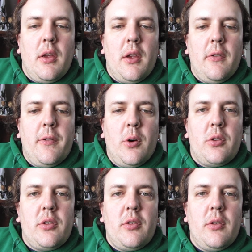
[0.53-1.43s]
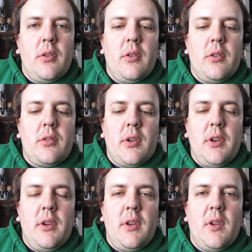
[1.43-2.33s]
Hey folks, looks oh,
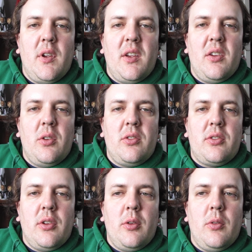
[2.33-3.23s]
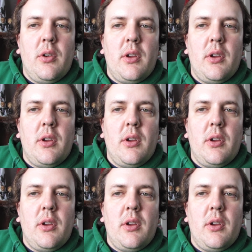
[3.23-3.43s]
on Looks oh, so